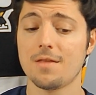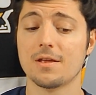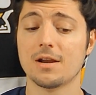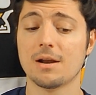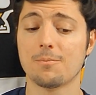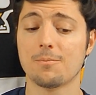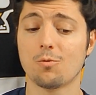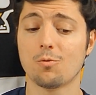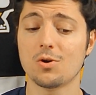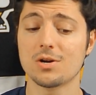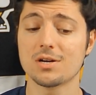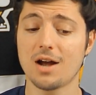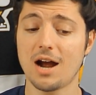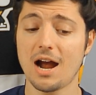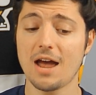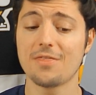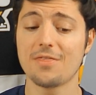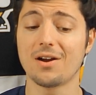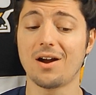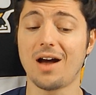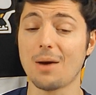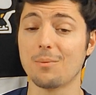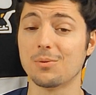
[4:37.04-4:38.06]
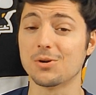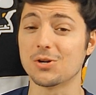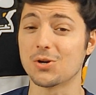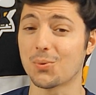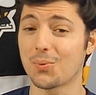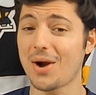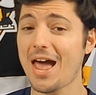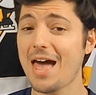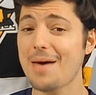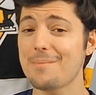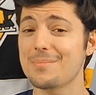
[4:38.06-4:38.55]
The number one guy that I would
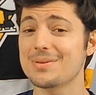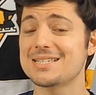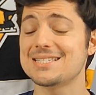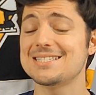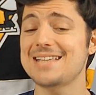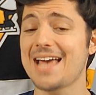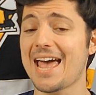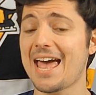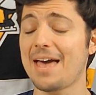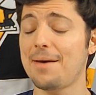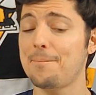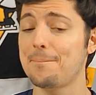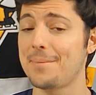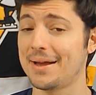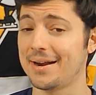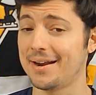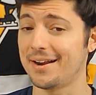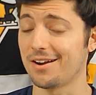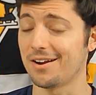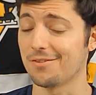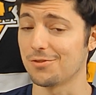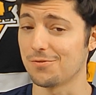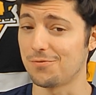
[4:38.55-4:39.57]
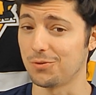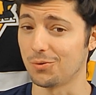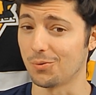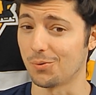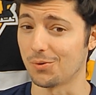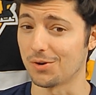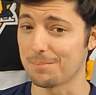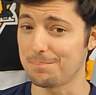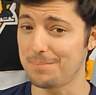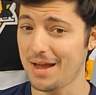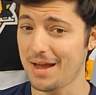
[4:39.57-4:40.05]
grab is Sam Bennett of the
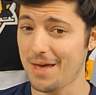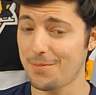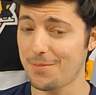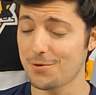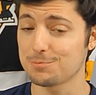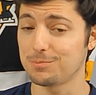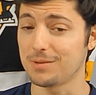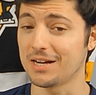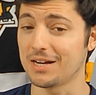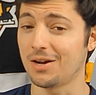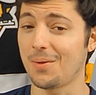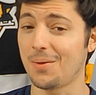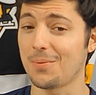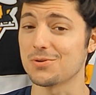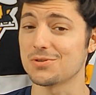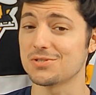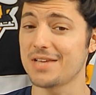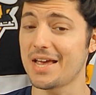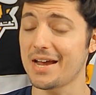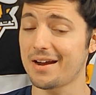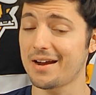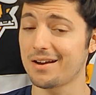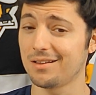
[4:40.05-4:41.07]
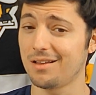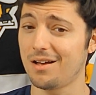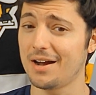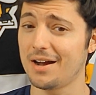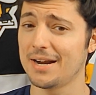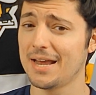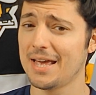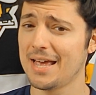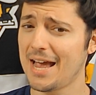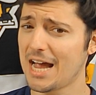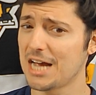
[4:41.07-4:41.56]
Florida Panthers, playing on their second
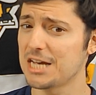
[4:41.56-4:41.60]
line.